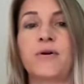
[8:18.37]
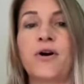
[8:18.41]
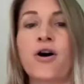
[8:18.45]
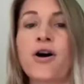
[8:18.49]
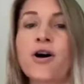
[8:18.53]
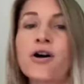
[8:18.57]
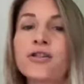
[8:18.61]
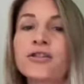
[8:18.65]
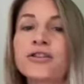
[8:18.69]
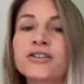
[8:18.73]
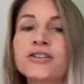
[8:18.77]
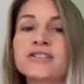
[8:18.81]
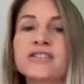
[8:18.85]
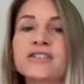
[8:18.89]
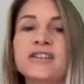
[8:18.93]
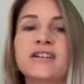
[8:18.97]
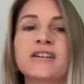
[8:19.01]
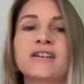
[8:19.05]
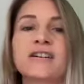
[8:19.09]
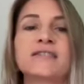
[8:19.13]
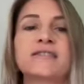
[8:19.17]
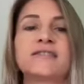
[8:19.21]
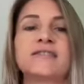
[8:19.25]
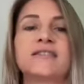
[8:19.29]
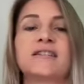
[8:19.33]

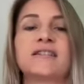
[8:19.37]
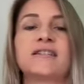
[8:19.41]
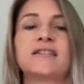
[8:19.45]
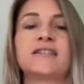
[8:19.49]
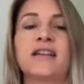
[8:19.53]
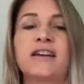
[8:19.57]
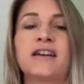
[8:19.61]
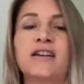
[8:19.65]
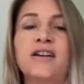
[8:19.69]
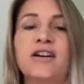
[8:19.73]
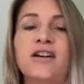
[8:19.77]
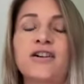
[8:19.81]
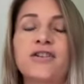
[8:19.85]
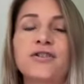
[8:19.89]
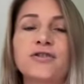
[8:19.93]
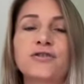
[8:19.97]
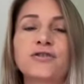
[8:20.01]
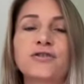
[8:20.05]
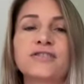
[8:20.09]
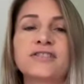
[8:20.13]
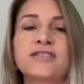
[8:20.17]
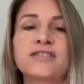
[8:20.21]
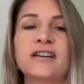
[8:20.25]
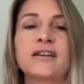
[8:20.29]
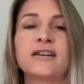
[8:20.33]
politics and like
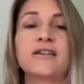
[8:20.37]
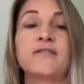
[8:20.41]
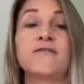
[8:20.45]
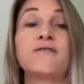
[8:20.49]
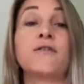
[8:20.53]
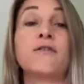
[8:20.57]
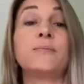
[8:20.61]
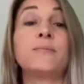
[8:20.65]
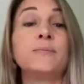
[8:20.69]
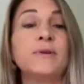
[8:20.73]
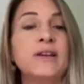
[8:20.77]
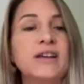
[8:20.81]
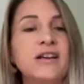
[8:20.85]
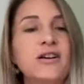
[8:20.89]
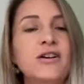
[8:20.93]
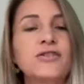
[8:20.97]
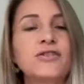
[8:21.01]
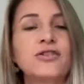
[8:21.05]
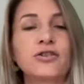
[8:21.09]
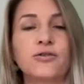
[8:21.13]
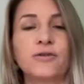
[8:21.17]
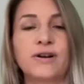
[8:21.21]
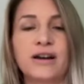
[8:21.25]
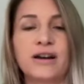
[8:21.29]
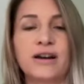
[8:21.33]
understanding from being on
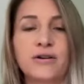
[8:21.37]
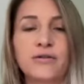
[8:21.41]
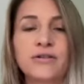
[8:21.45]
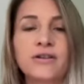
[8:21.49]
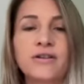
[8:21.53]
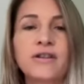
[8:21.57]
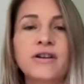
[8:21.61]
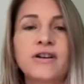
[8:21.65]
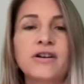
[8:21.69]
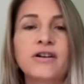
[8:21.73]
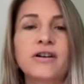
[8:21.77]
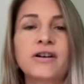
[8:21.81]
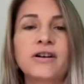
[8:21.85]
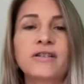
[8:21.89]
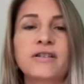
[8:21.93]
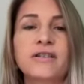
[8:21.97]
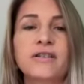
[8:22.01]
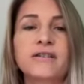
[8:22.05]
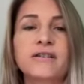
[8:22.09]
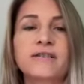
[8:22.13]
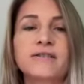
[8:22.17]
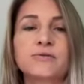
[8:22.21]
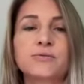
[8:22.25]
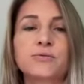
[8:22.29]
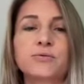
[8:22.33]
the ground there, I
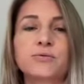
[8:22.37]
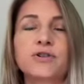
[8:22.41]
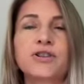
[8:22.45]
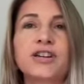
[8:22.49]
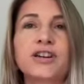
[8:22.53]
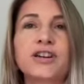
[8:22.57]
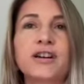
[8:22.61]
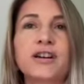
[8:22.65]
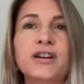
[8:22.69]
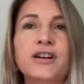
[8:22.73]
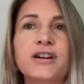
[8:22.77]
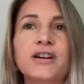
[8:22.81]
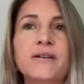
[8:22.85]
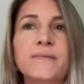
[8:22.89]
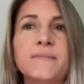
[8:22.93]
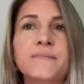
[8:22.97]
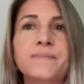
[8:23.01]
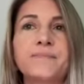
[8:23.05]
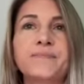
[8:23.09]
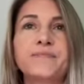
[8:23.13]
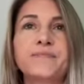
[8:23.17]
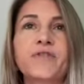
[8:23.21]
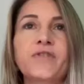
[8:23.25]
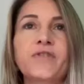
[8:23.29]
think is really a